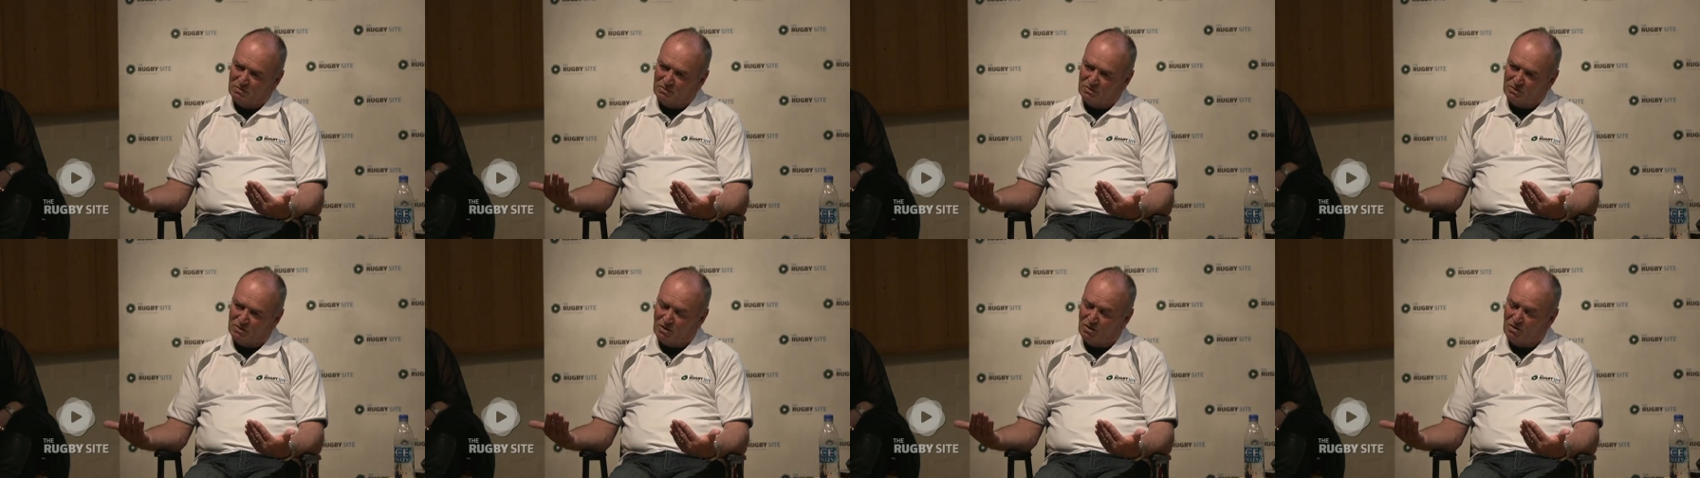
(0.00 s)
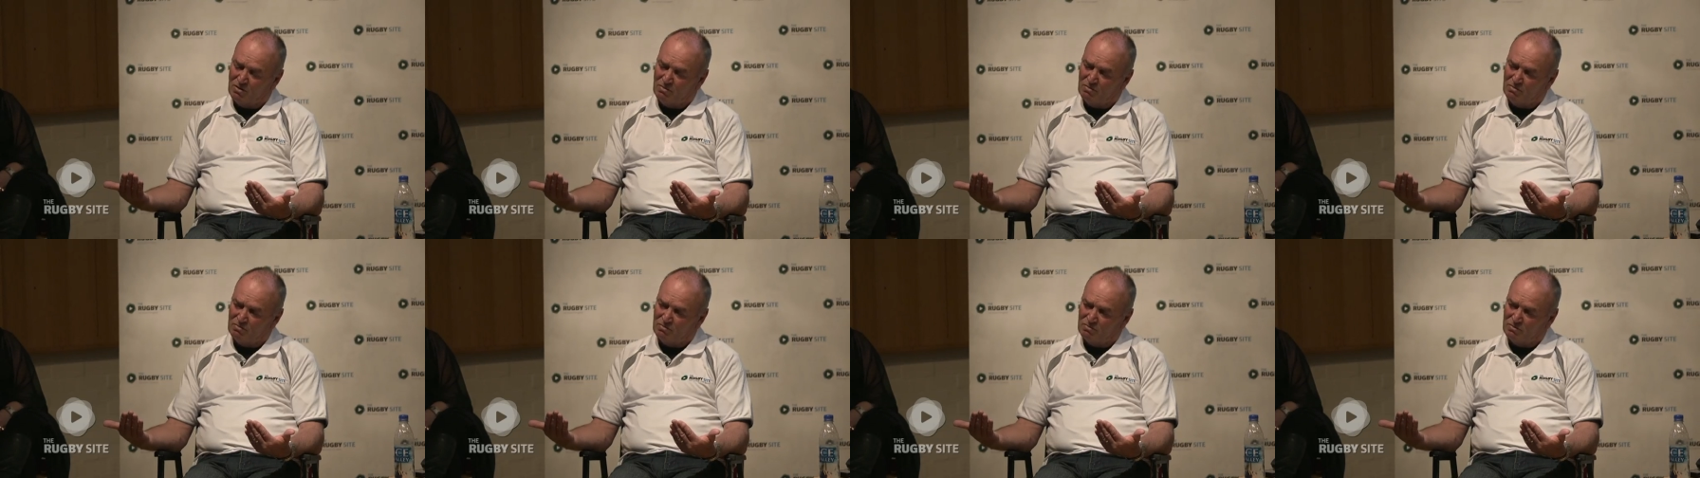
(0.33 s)

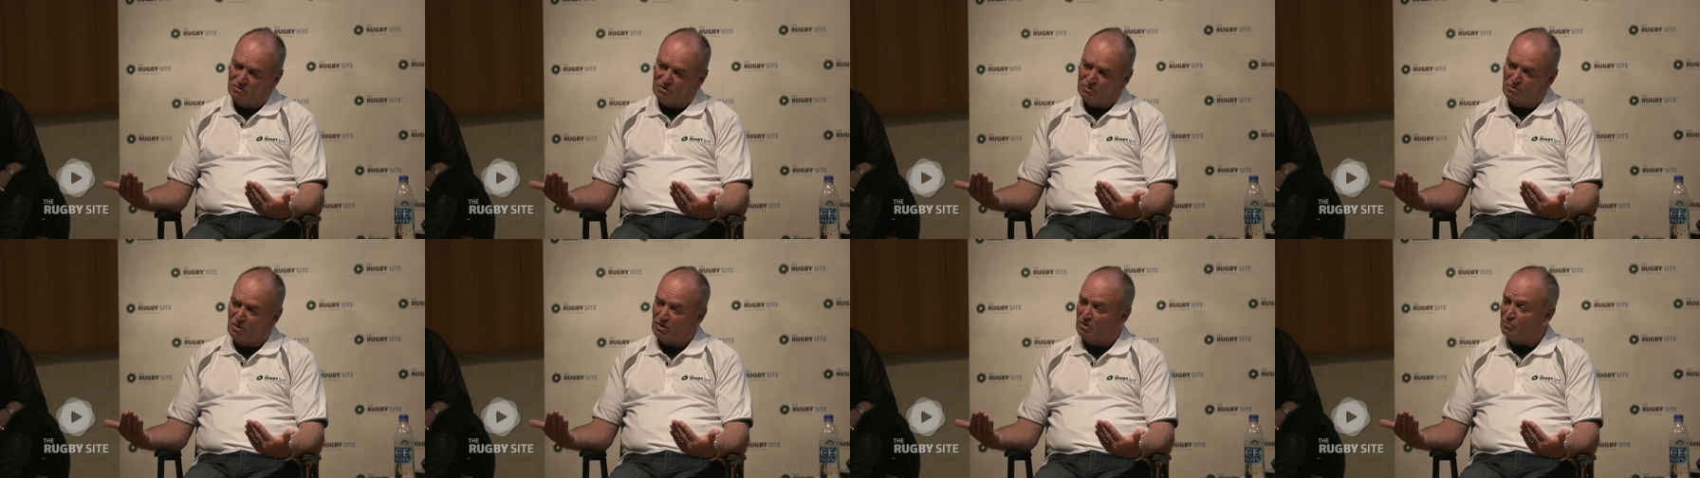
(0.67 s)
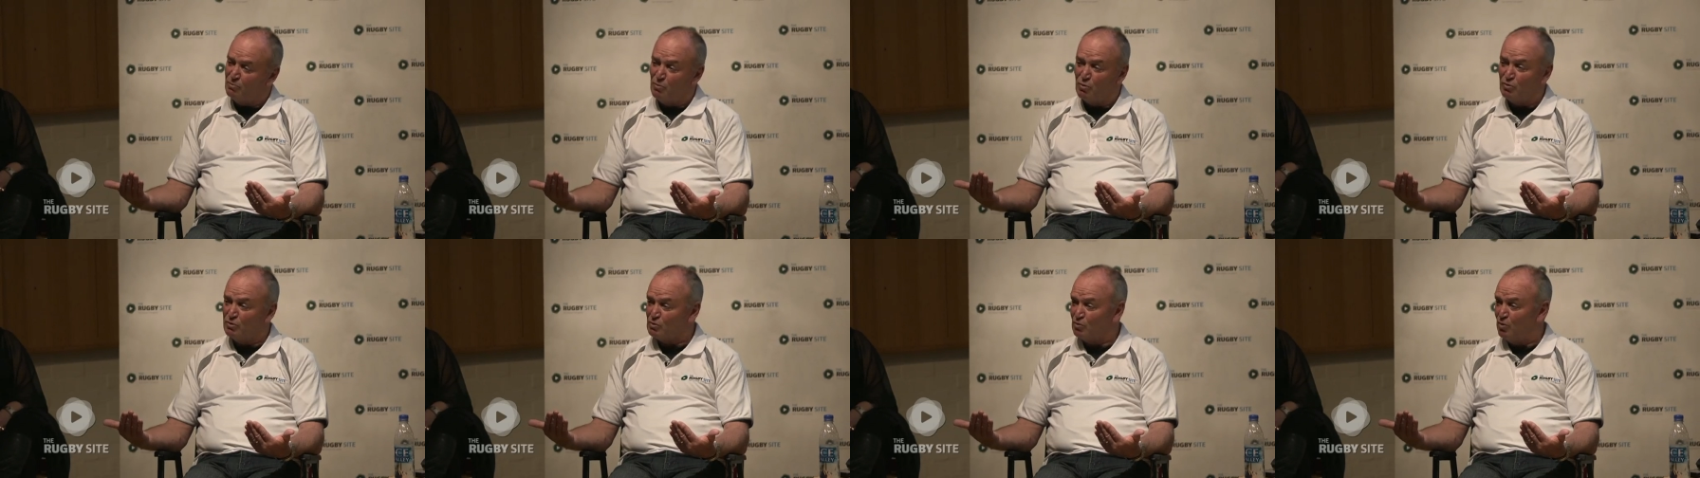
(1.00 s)
So there's a lot
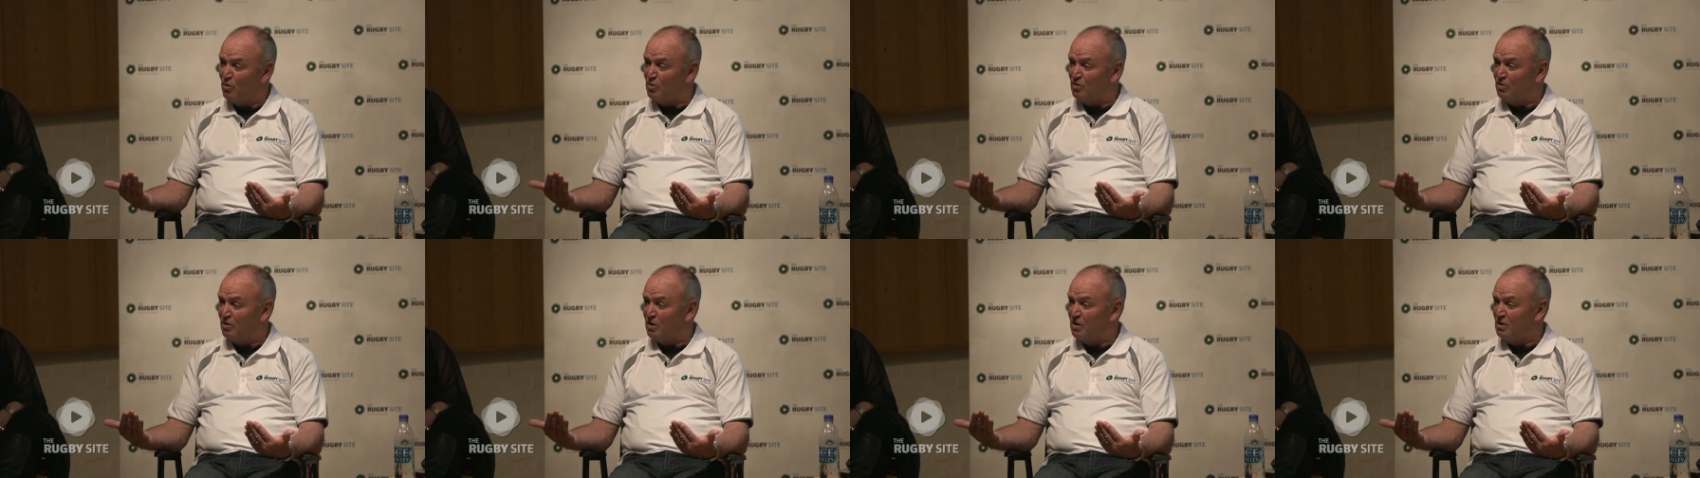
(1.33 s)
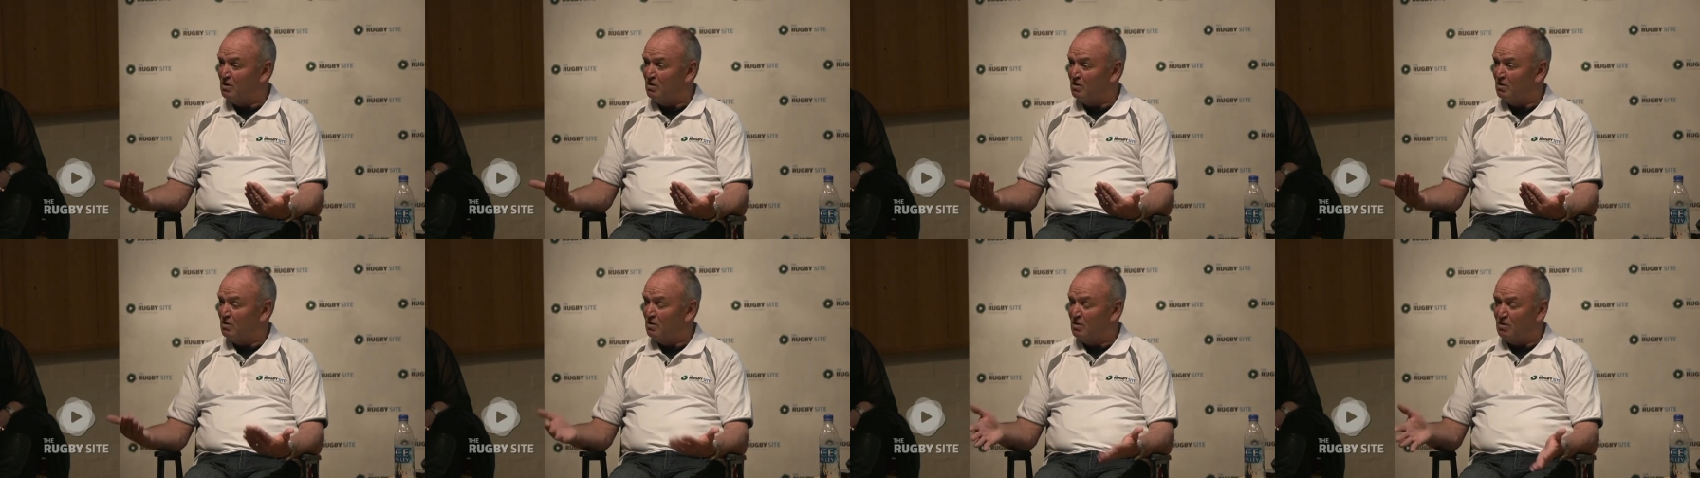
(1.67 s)
more scrutiny,